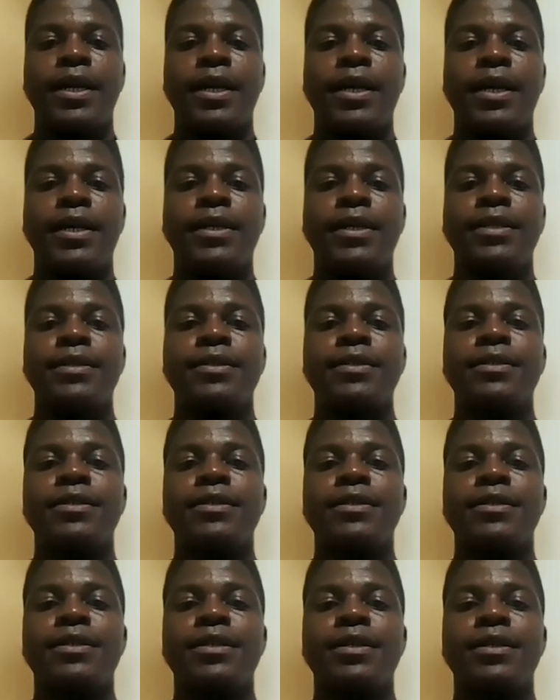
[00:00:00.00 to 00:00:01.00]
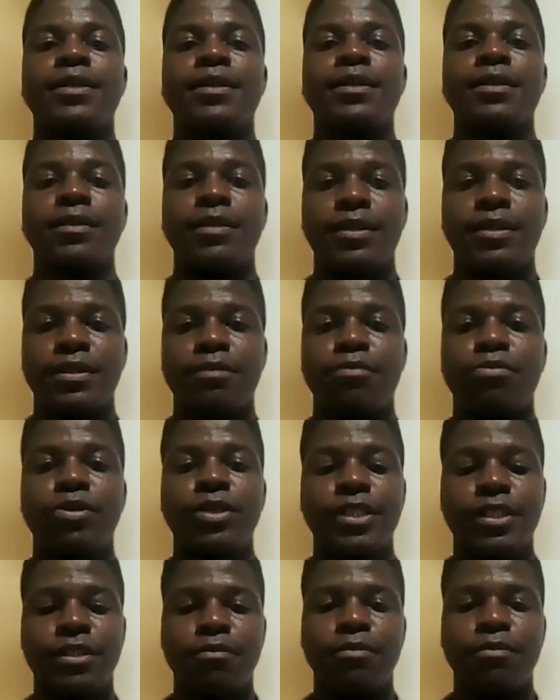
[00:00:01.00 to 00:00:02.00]
And this
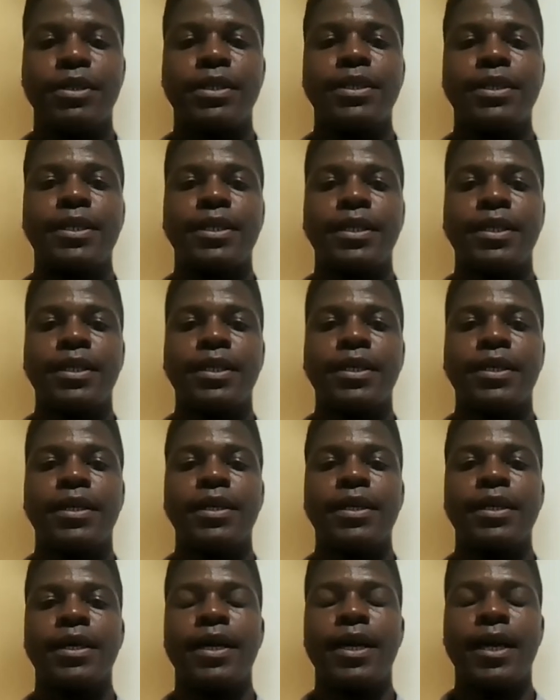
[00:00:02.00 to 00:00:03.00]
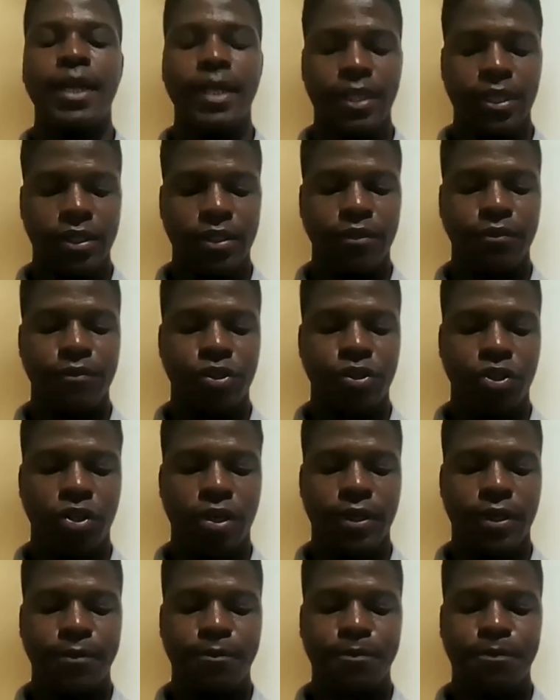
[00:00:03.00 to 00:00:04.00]
brings me a lot of
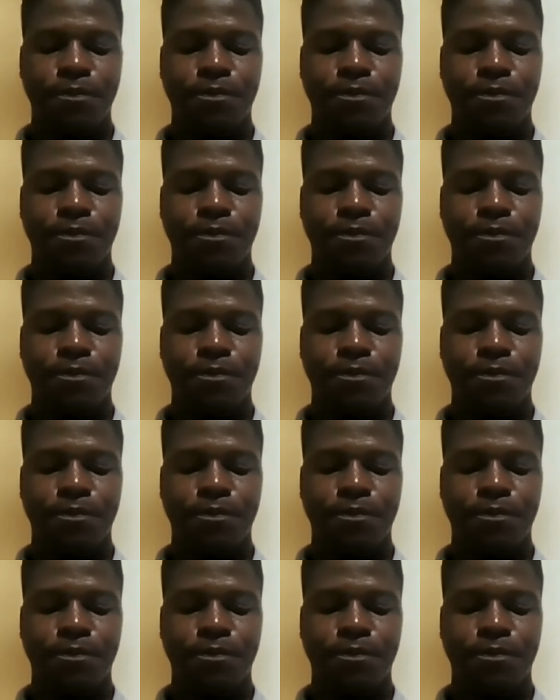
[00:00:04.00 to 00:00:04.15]
joy.